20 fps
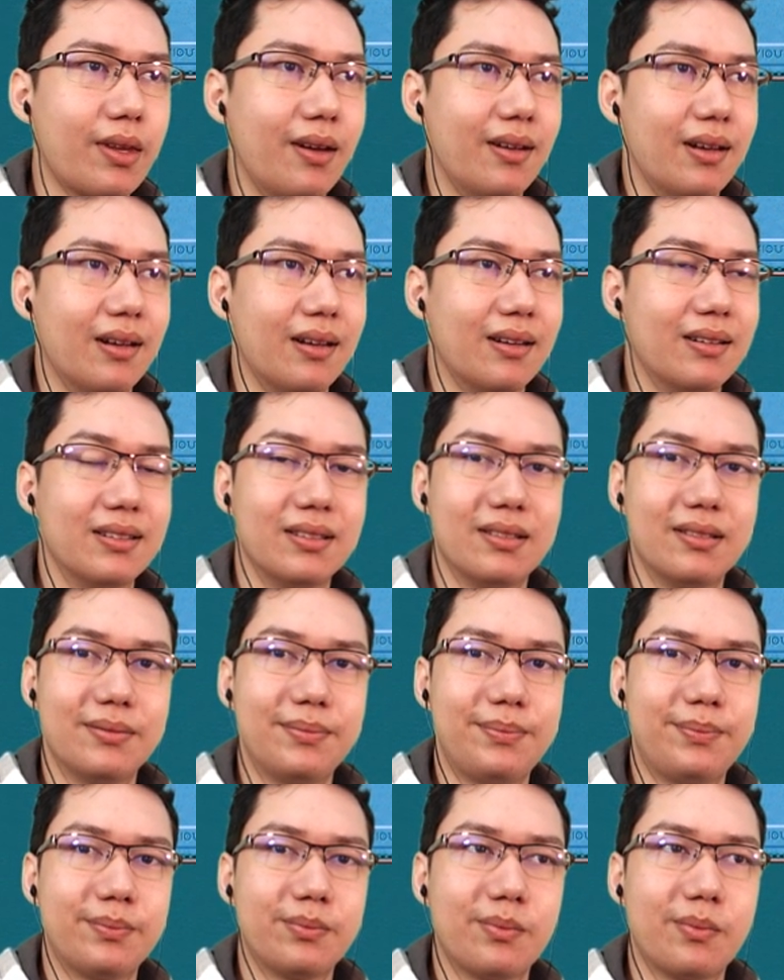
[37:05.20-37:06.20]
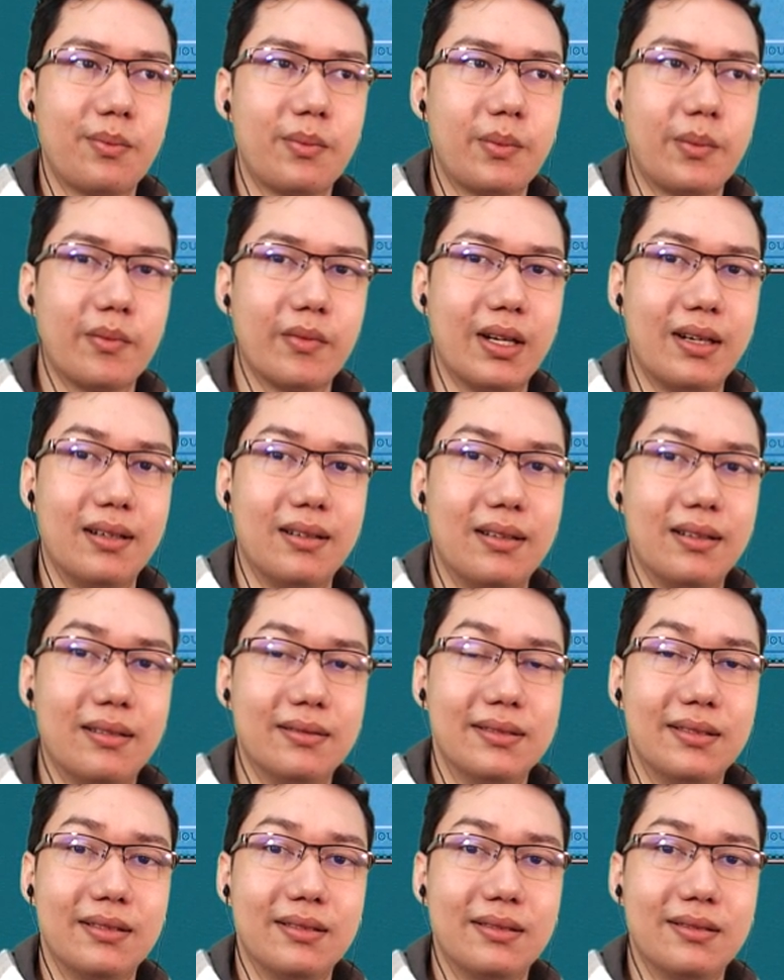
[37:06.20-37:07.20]
Uh, uh
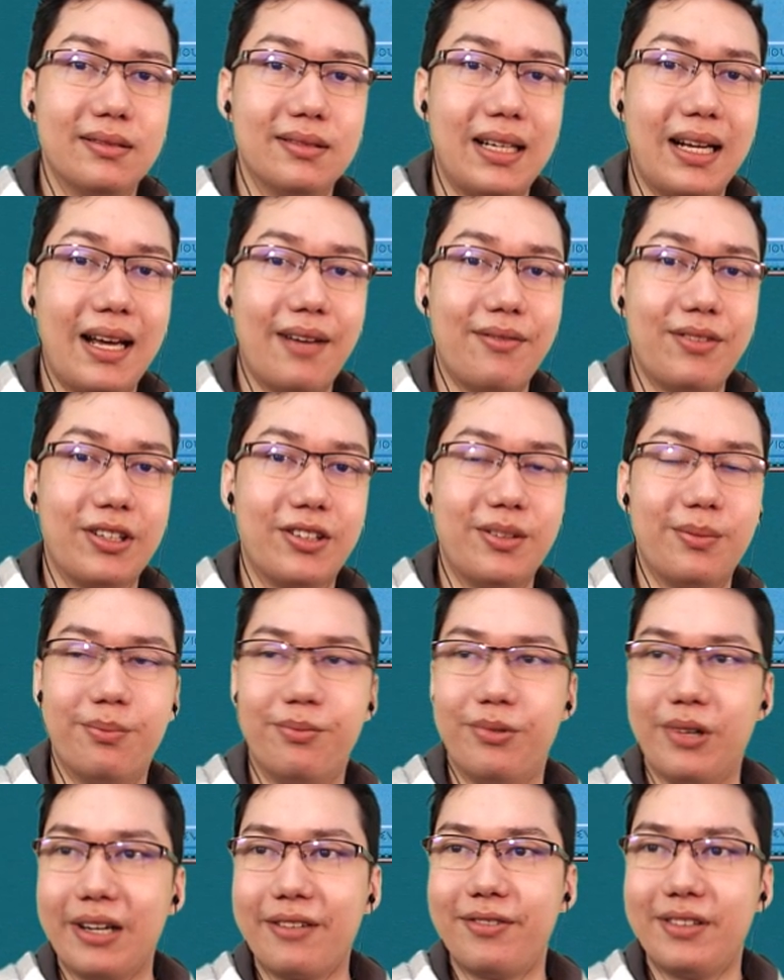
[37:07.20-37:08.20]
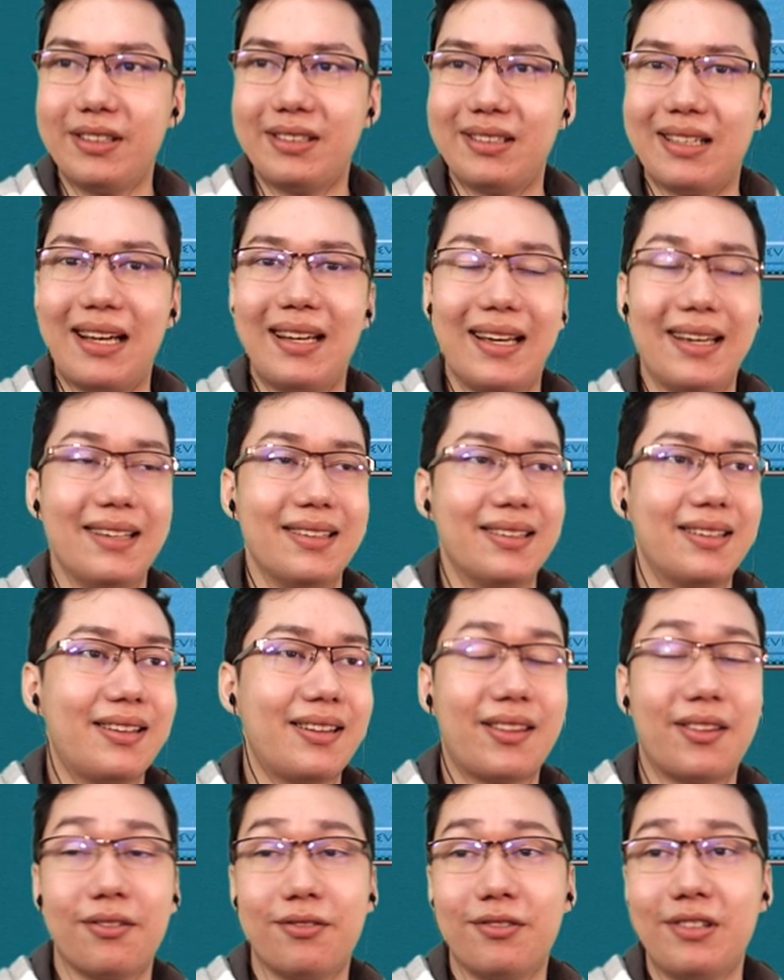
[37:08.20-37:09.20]
did I have a good breakfast? I ate
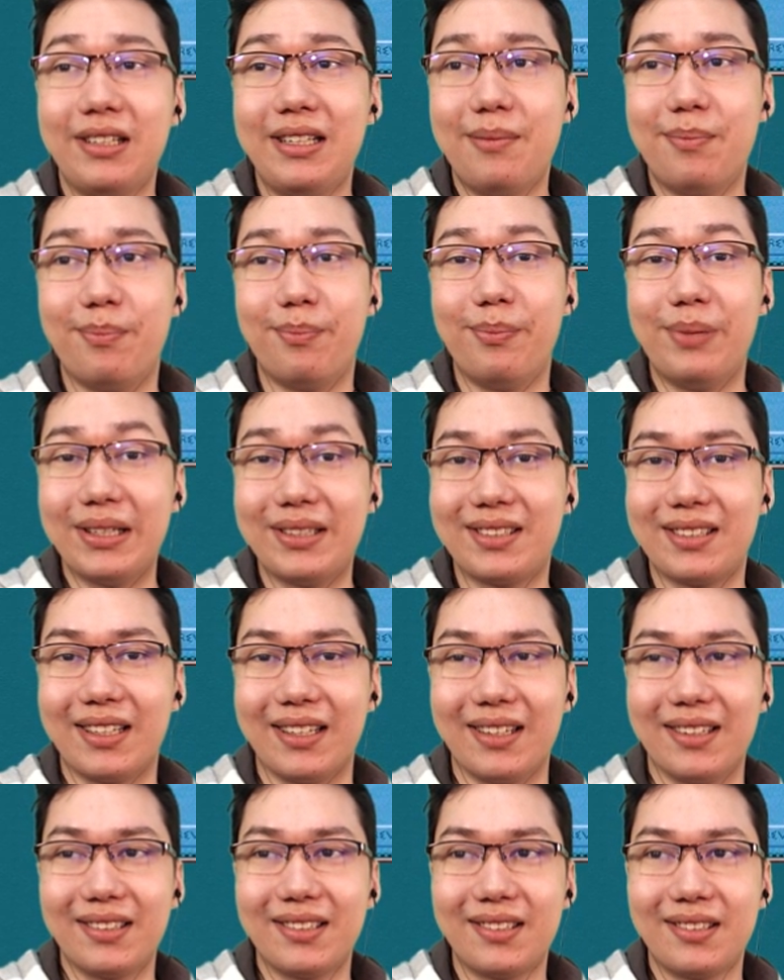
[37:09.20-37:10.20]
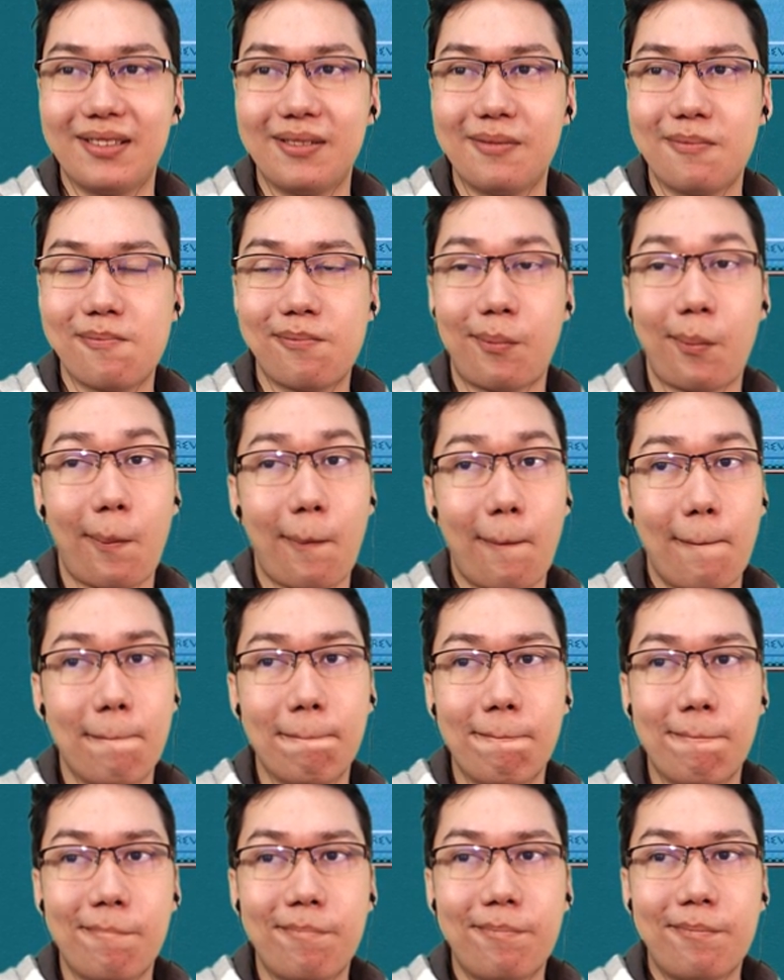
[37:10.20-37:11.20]
three biscuits.
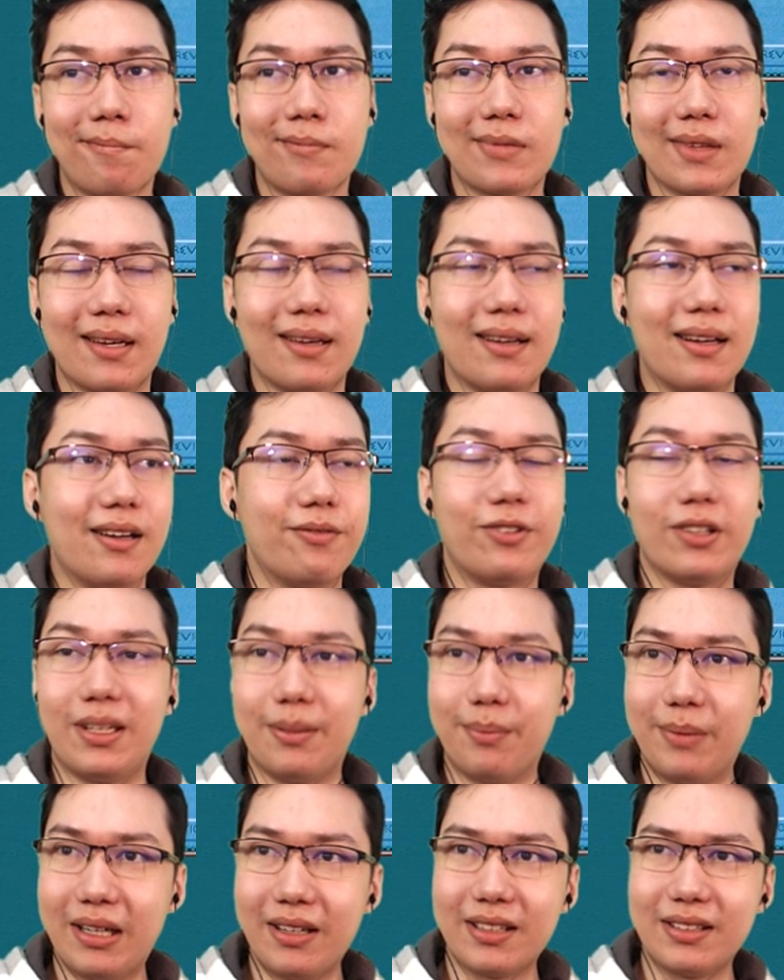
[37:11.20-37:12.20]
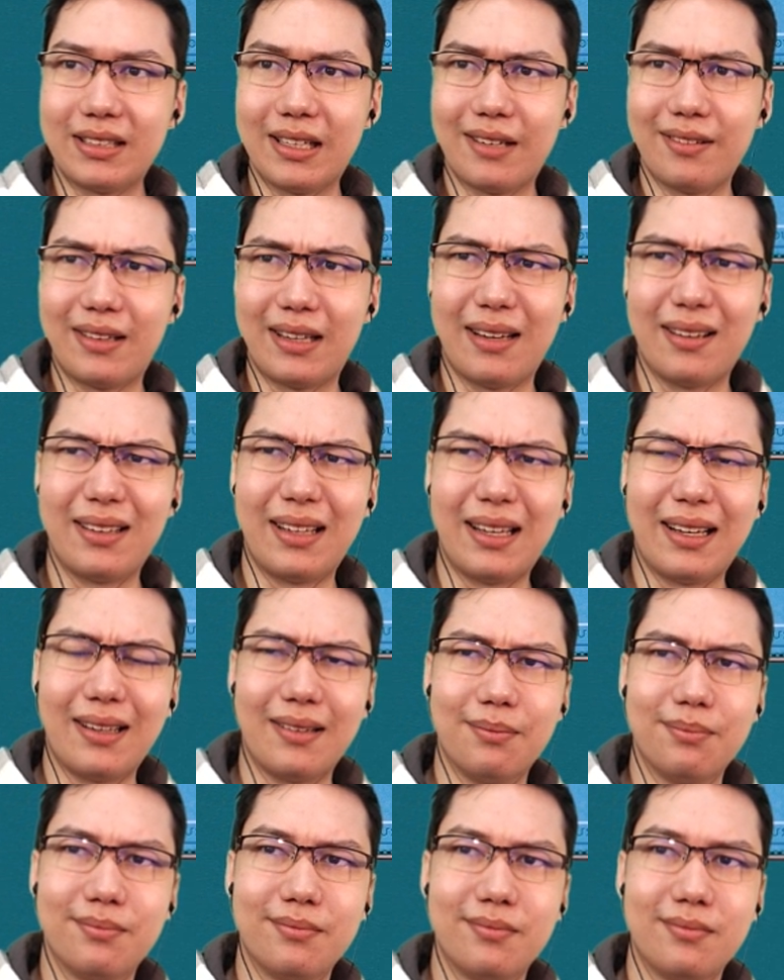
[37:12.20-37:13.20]
Uh, for the Americans out there,
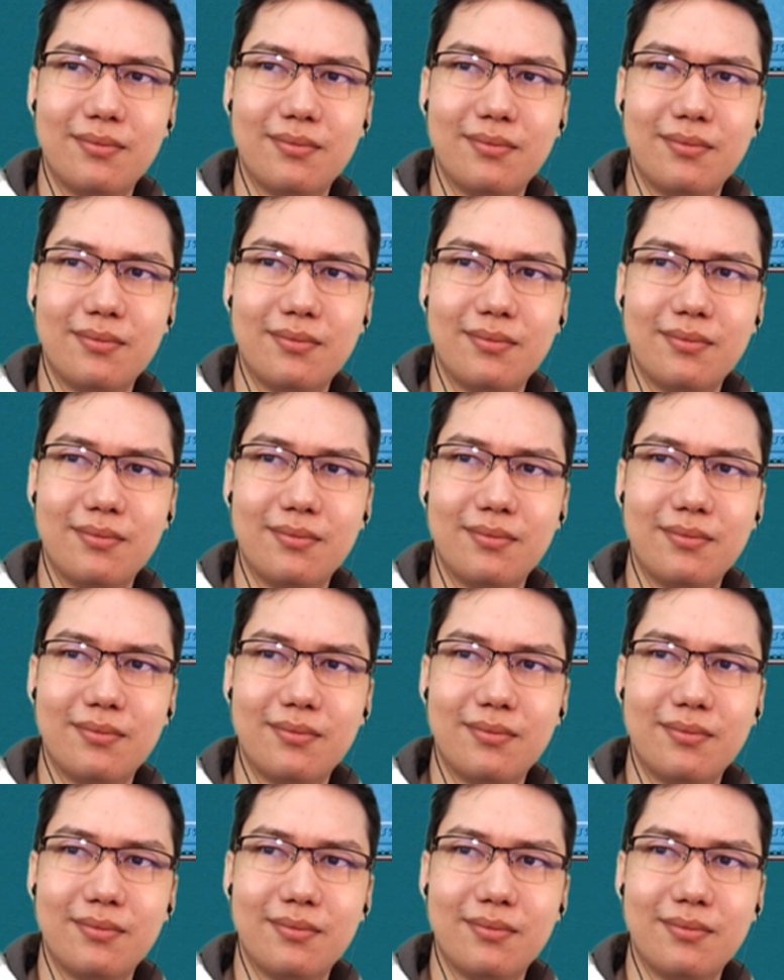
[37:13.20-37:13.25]
they're